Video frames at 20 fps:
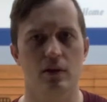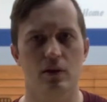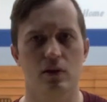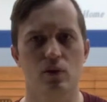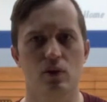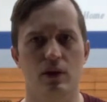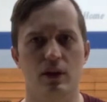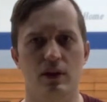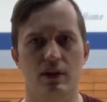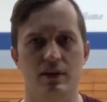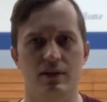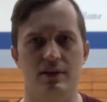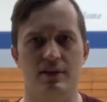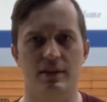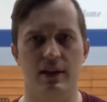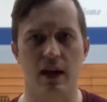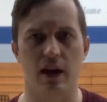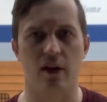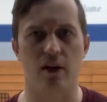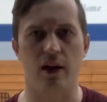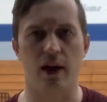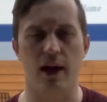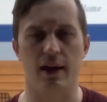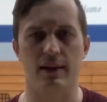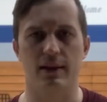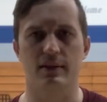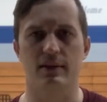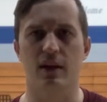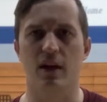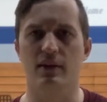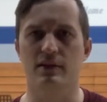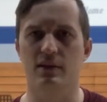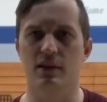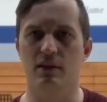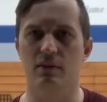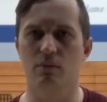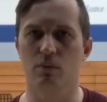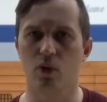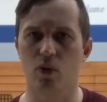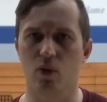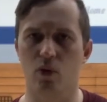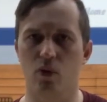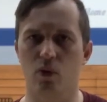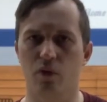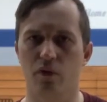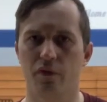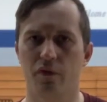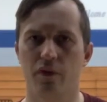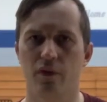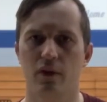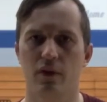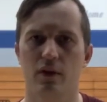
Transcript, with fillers: just stare at that doesn't move,